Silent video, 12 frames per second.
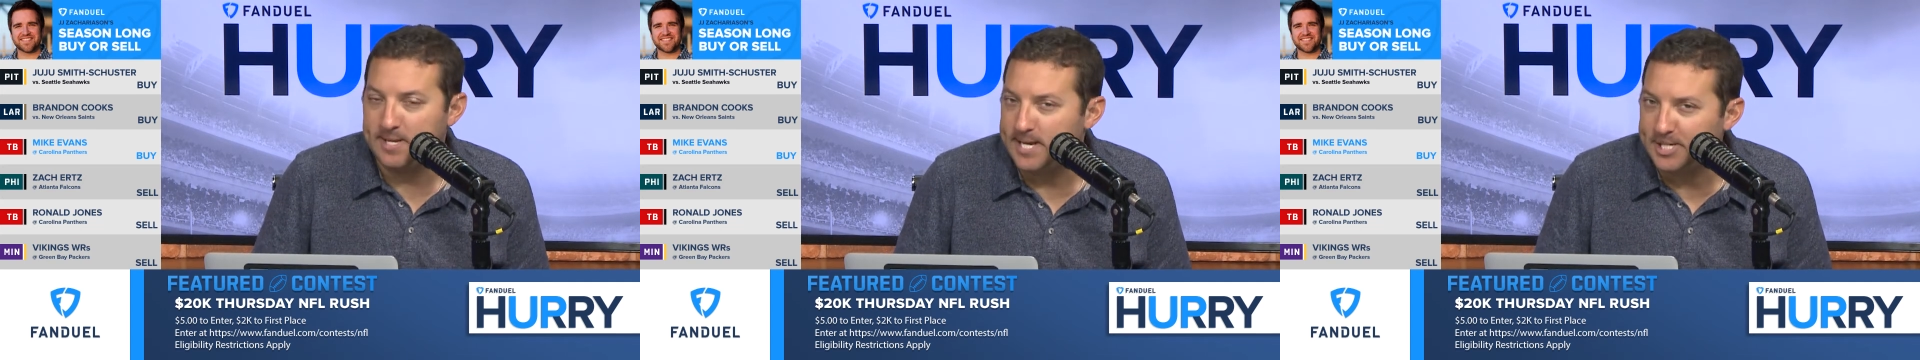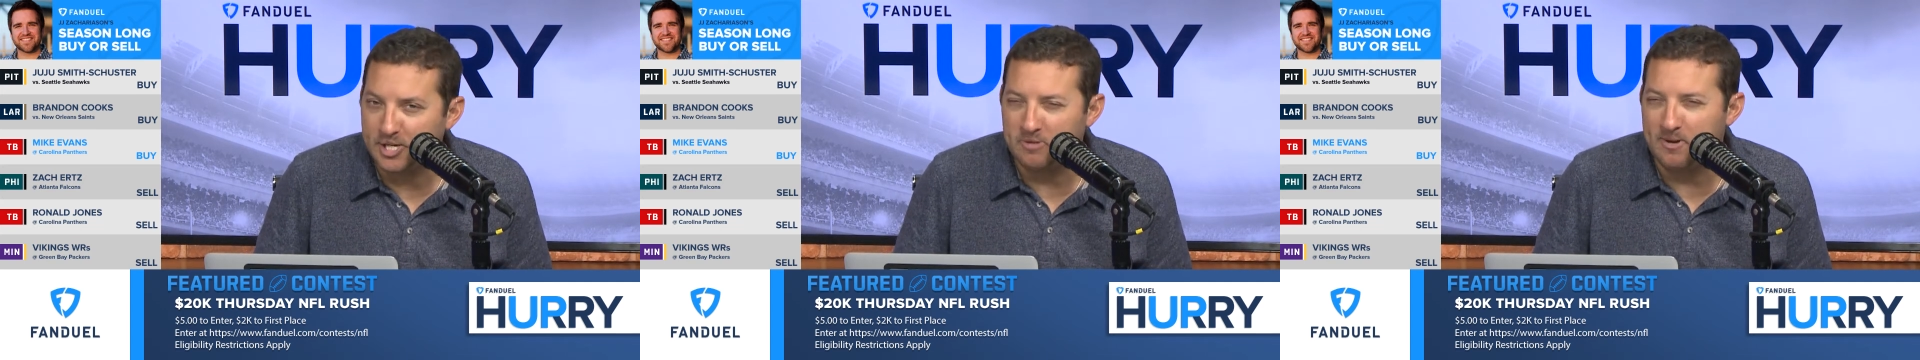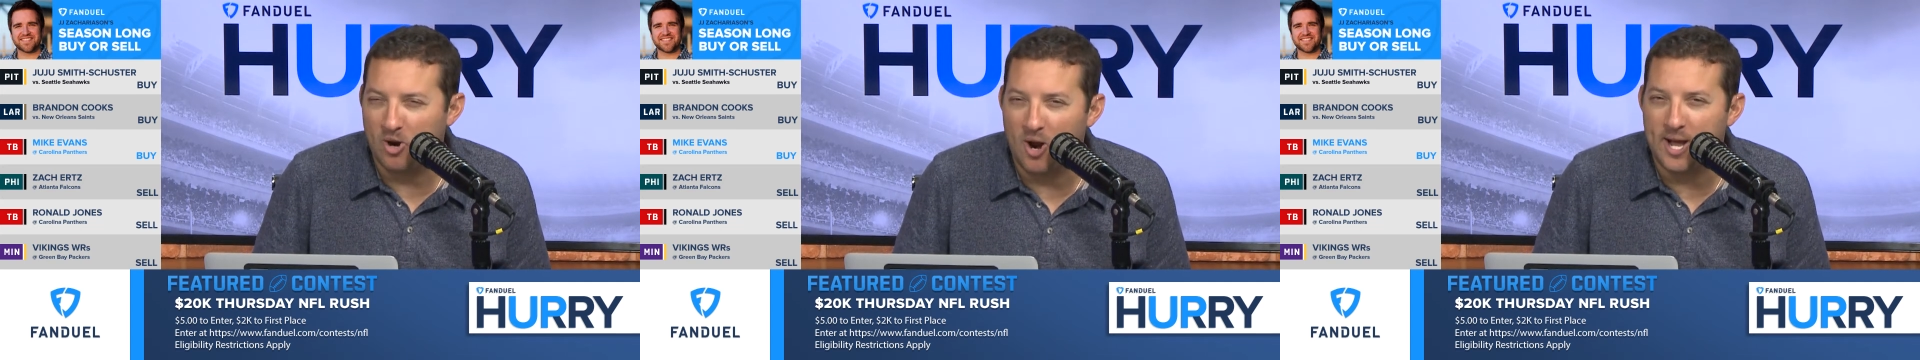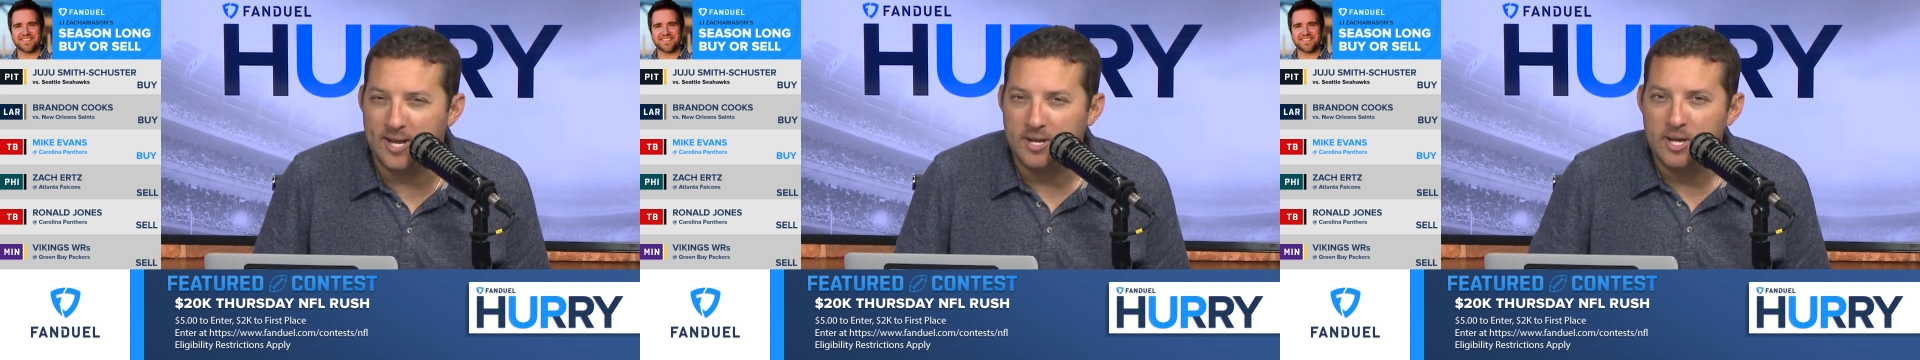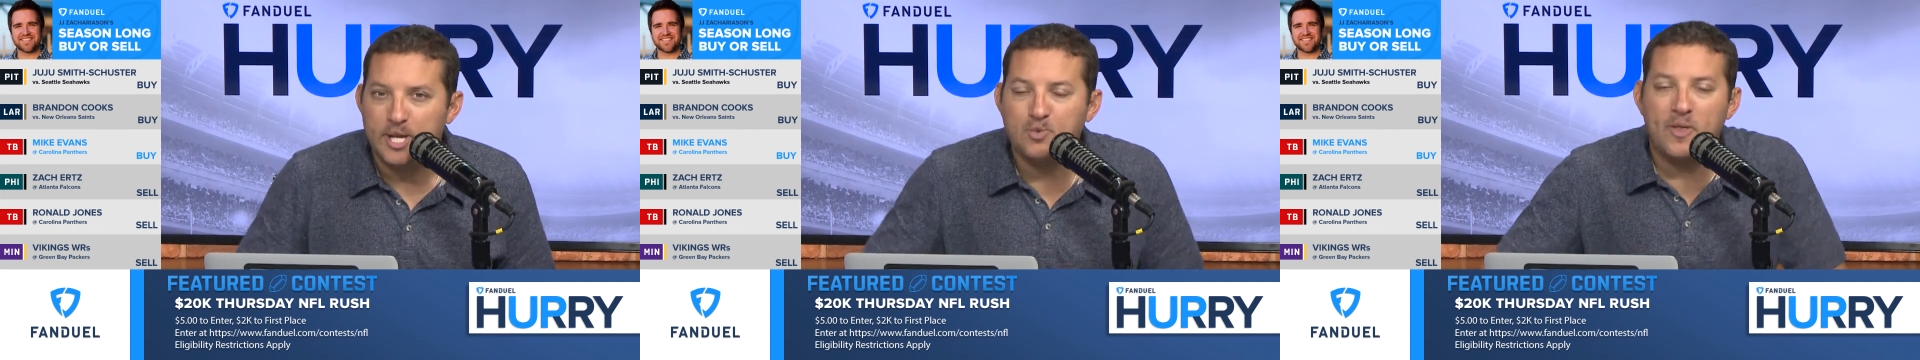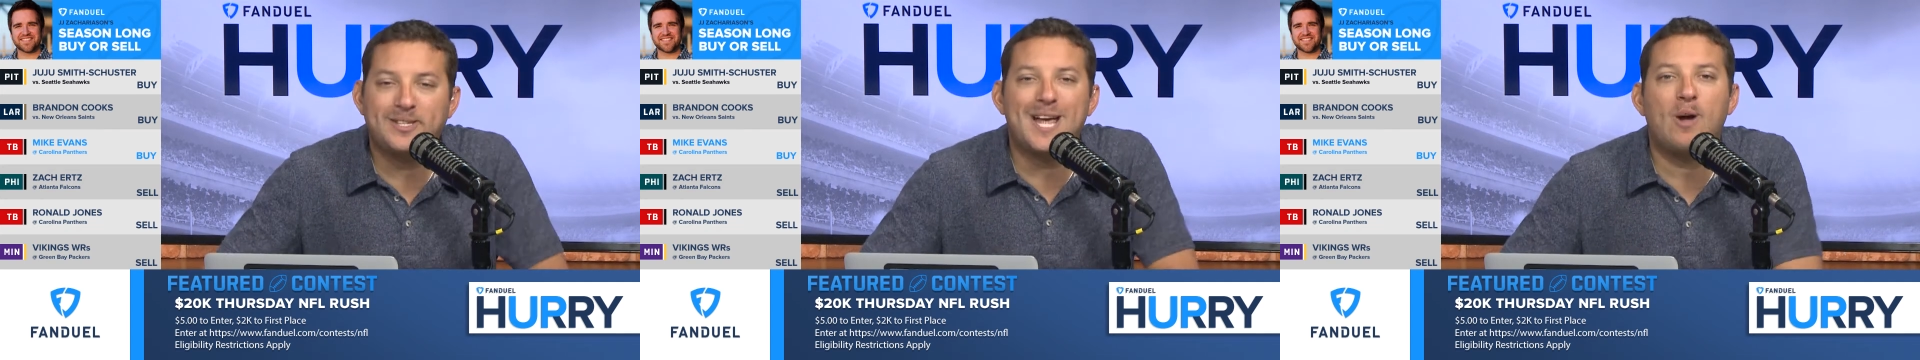He's going to be all right. He's
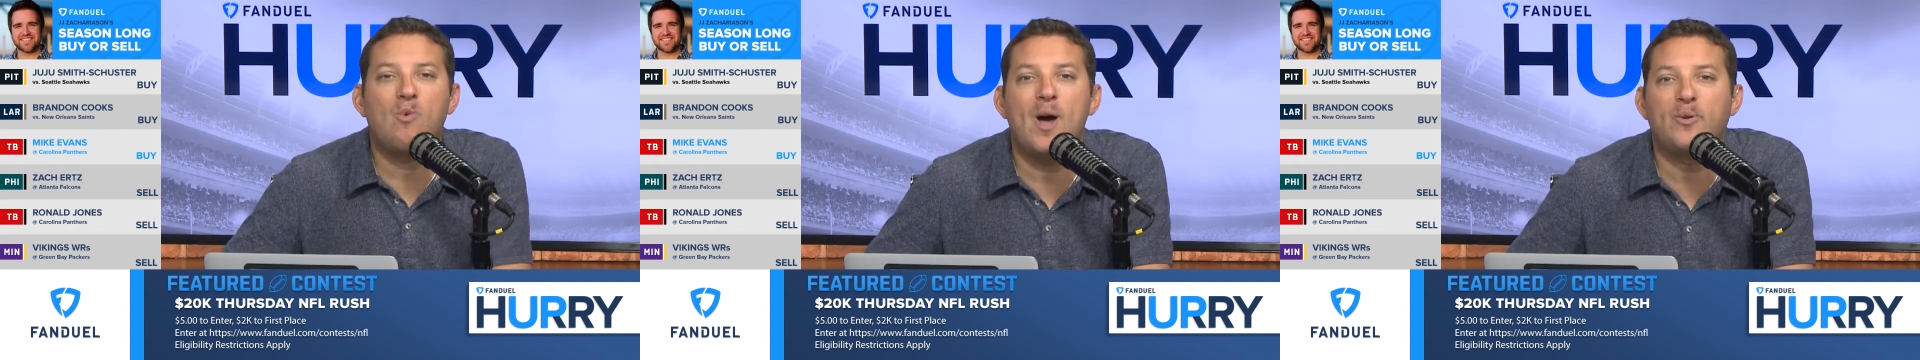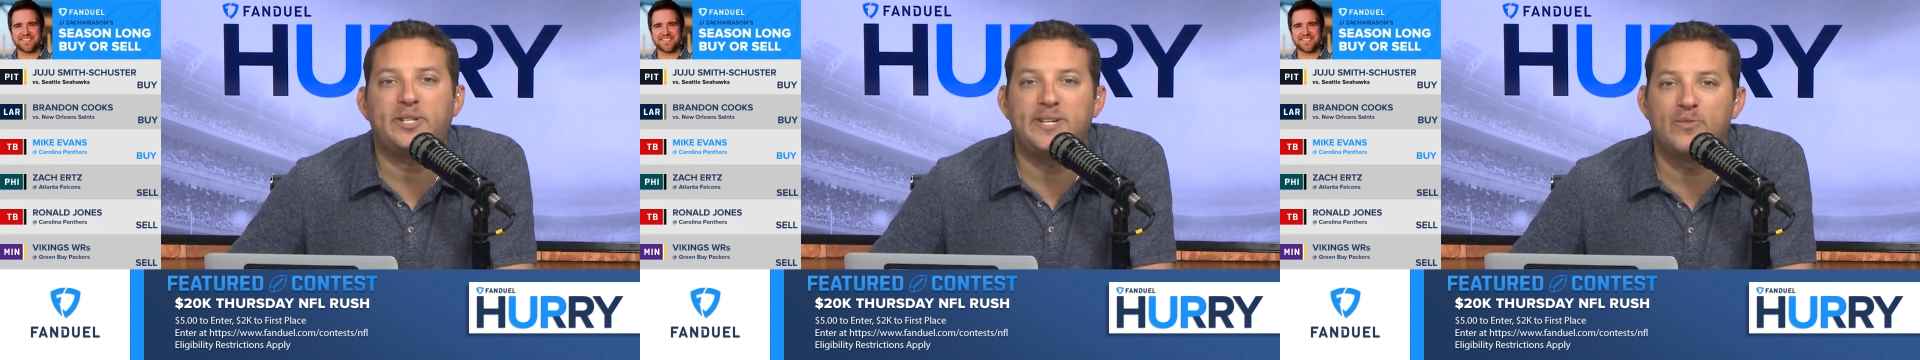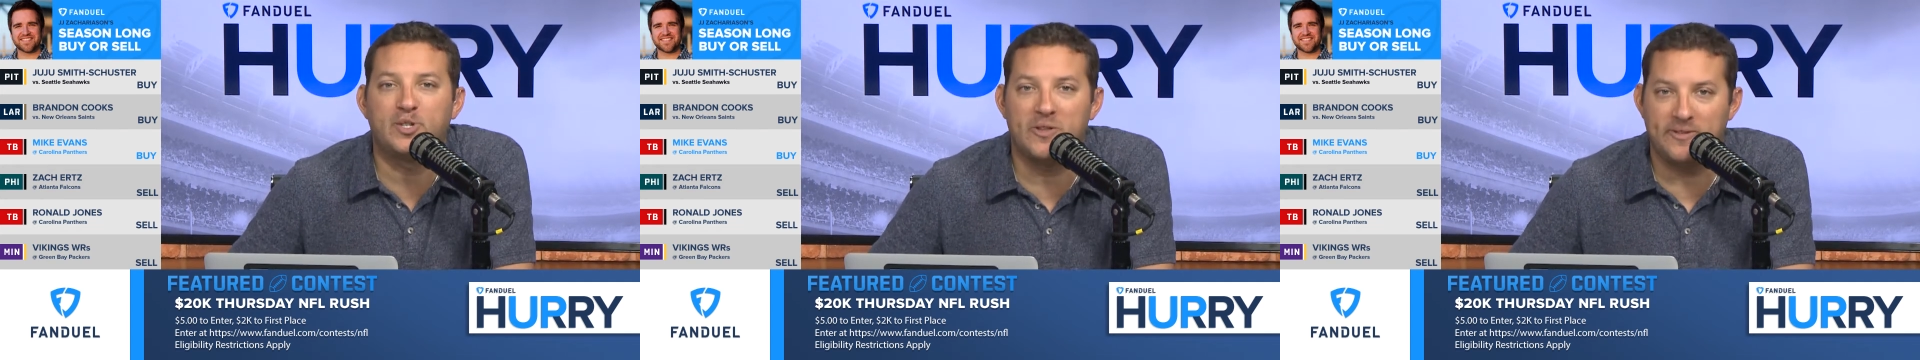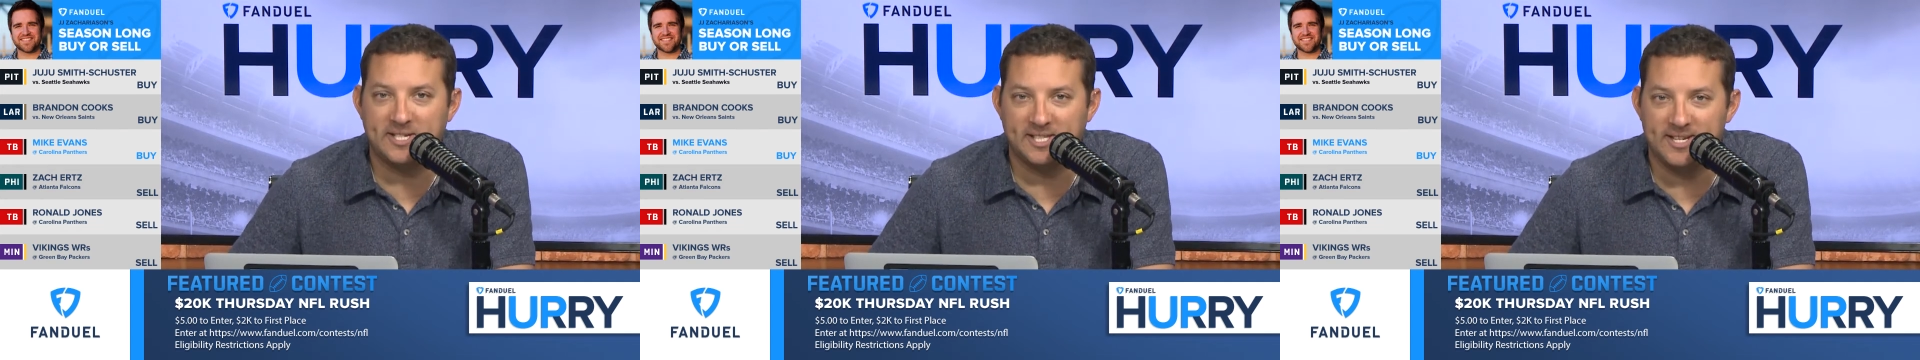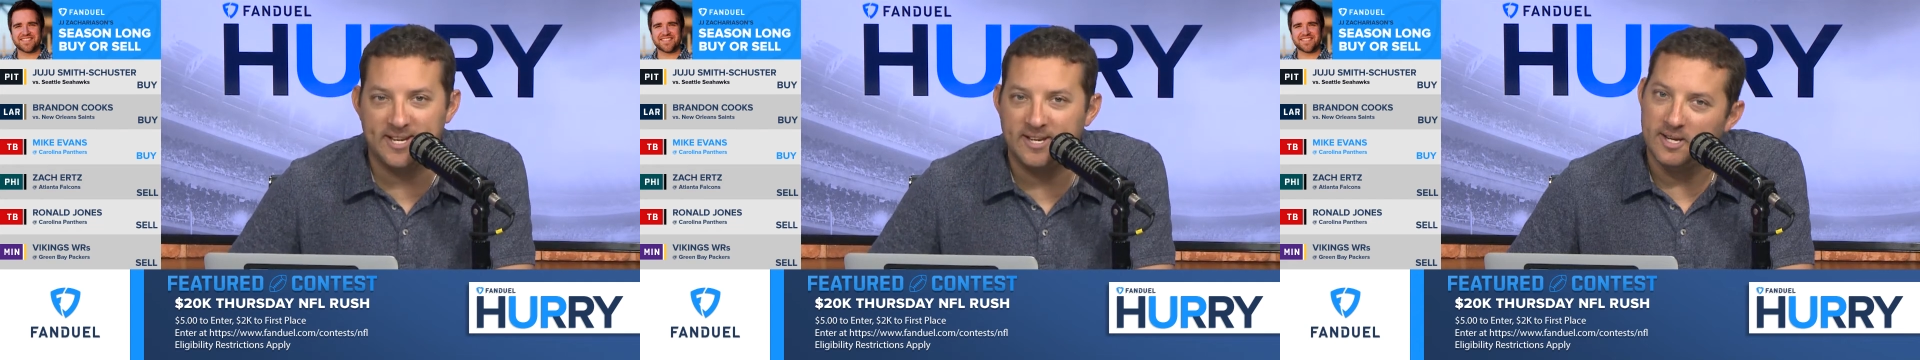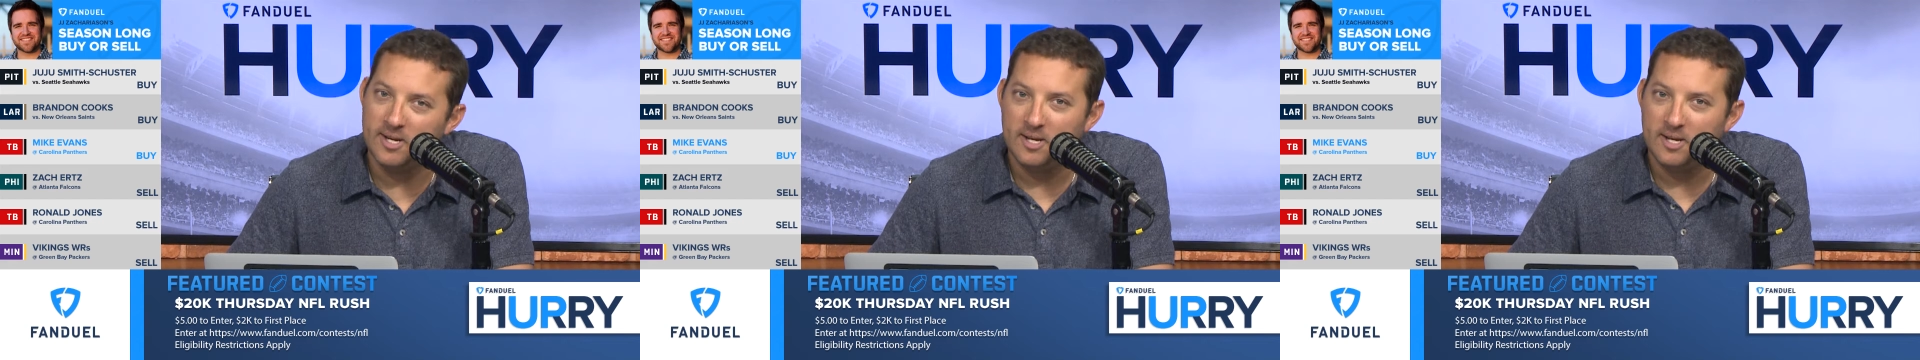one of the top wide receivers in this league,